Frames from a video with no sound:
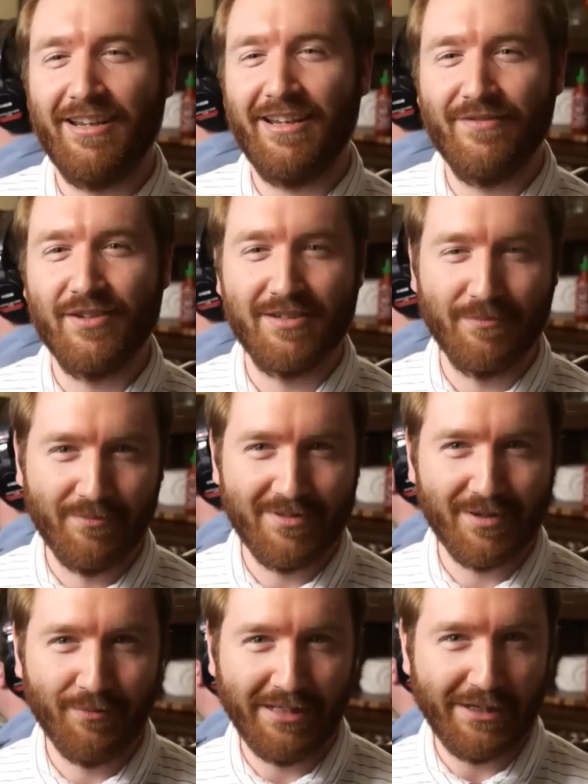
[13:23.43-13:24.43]
that gives us
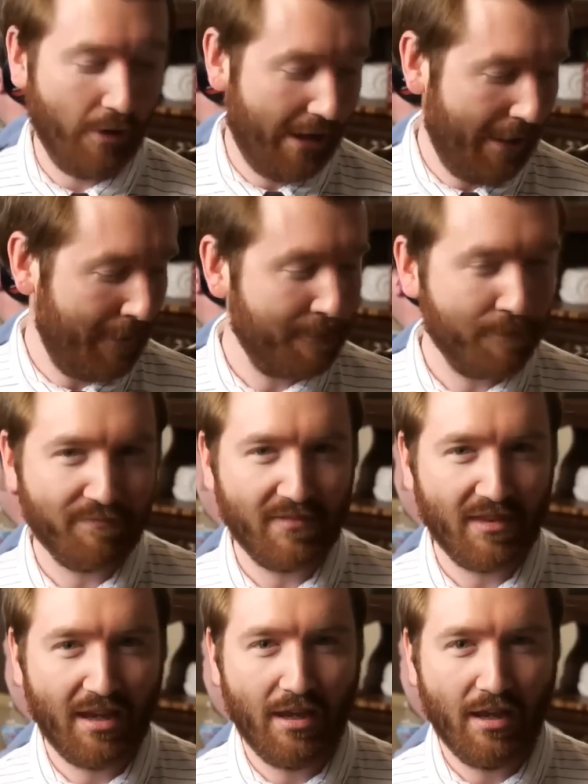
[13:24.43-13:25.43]
some leeway.
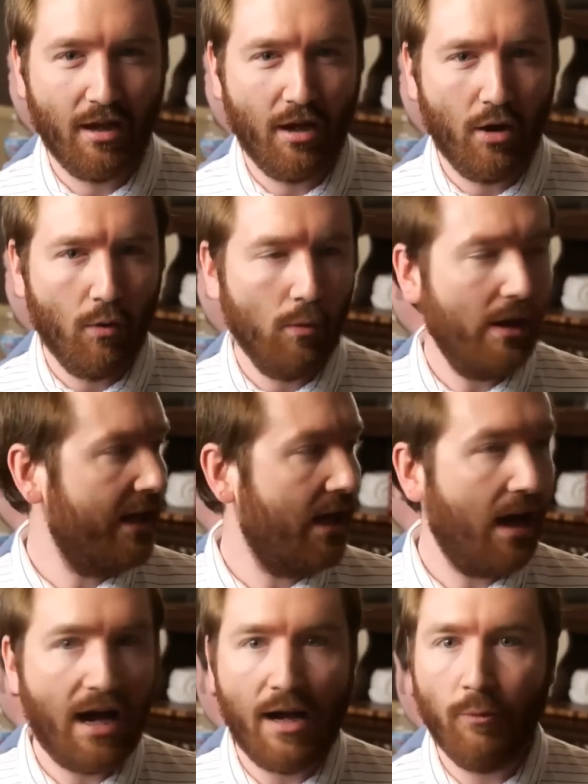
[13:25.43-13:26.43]
Well, hey,
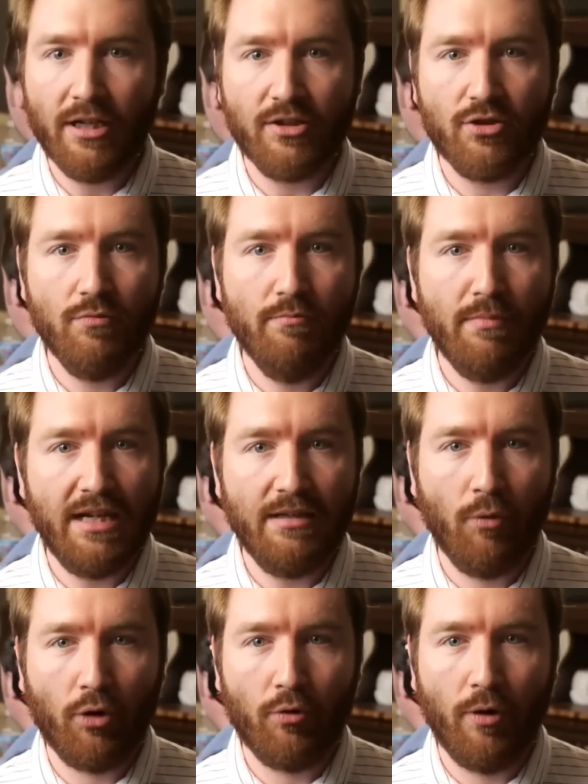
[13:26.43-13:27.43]
I will get to many
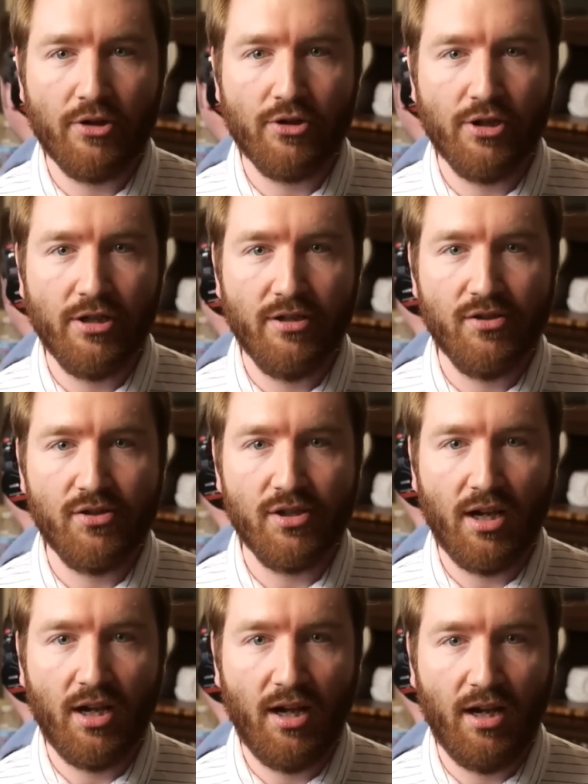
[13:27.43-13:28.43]
more questions
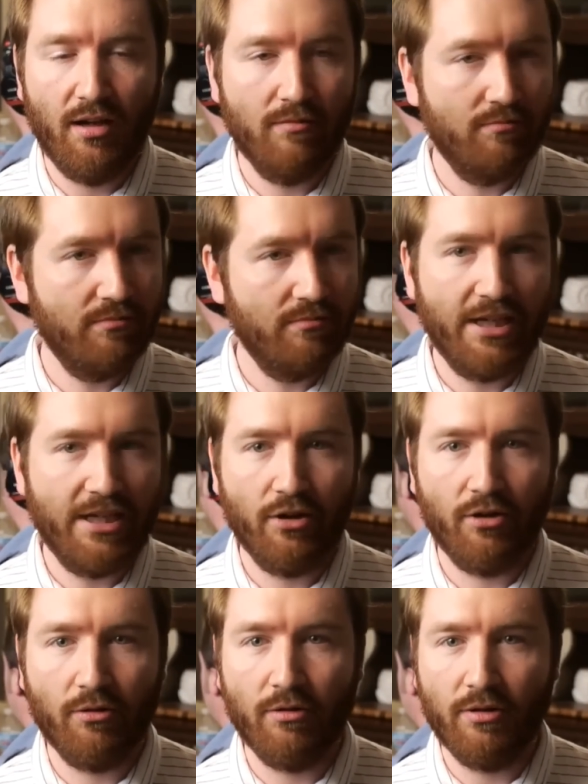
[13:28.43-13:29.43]

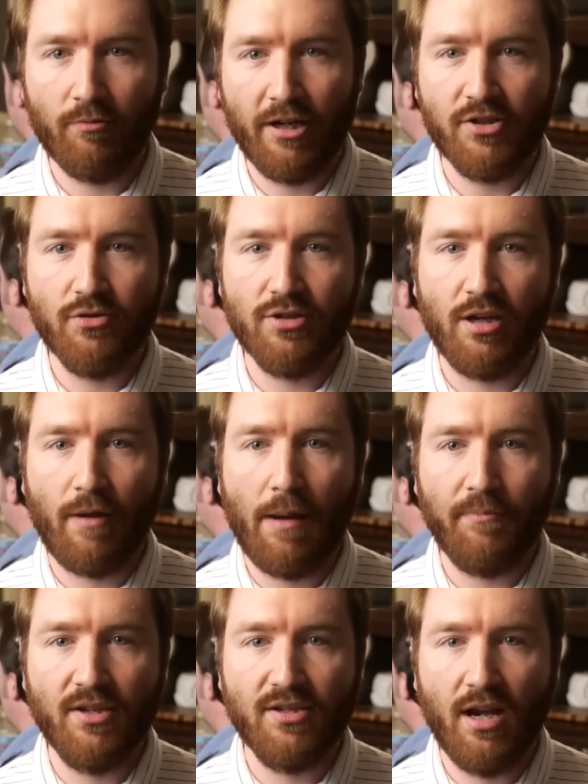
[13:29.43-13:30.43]
here right as soon as I wrap
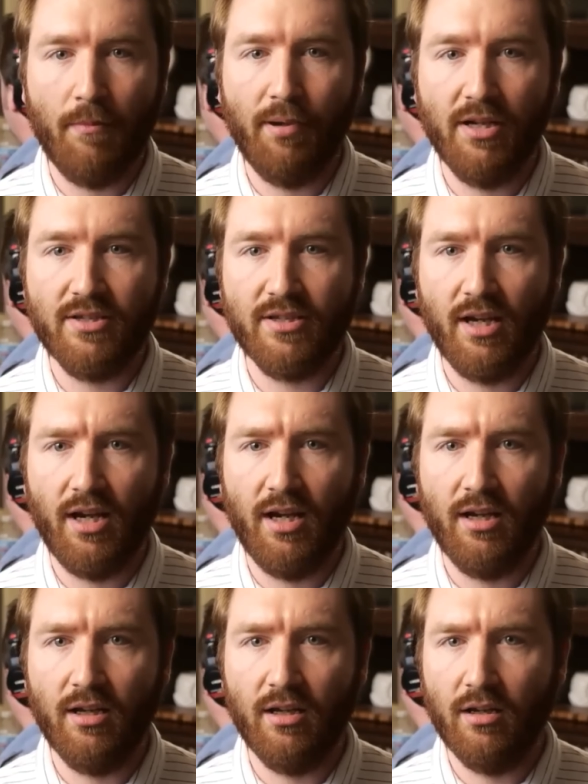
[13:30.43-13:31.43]
this up,
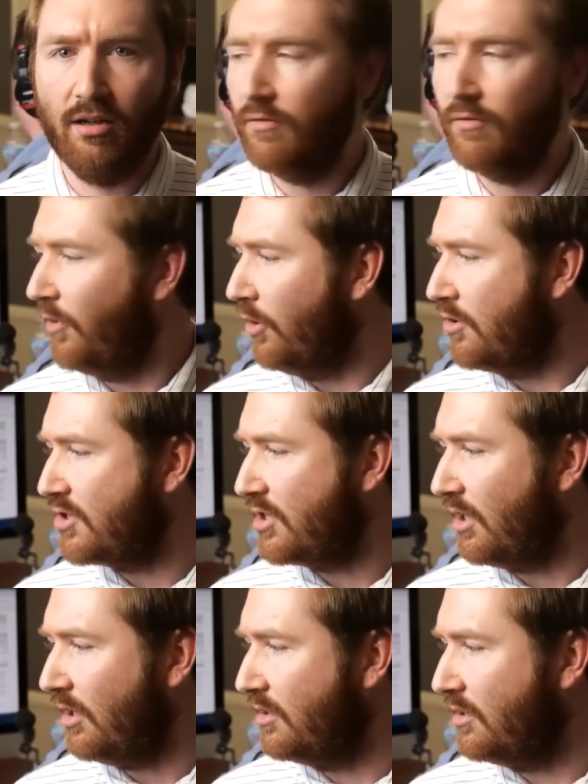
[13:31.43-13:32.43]
but first,
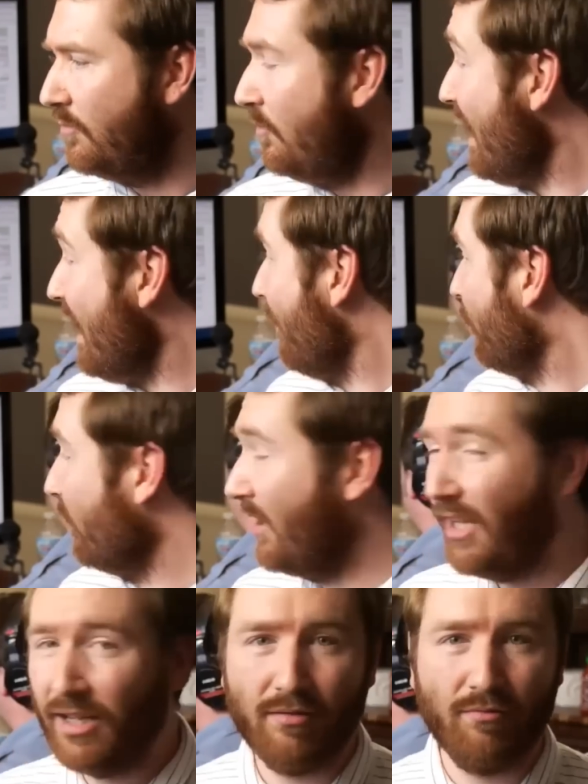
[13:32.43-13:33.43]
did we ever
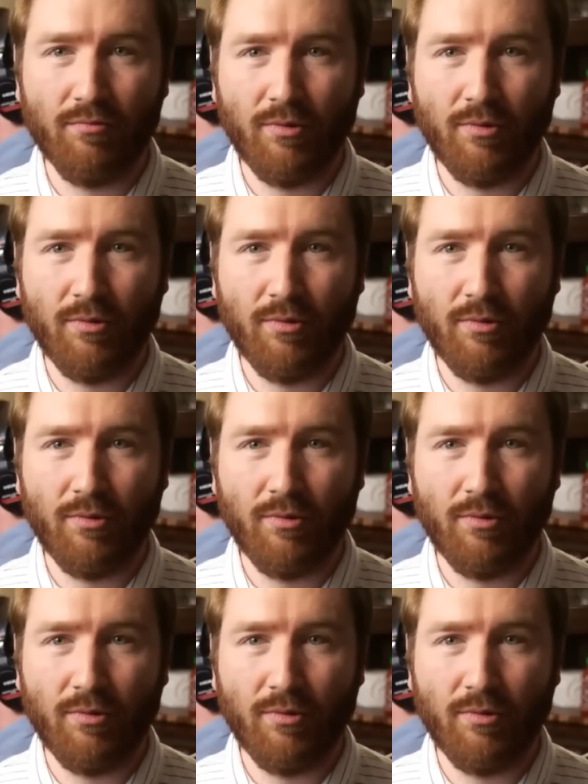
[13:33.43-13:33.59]
get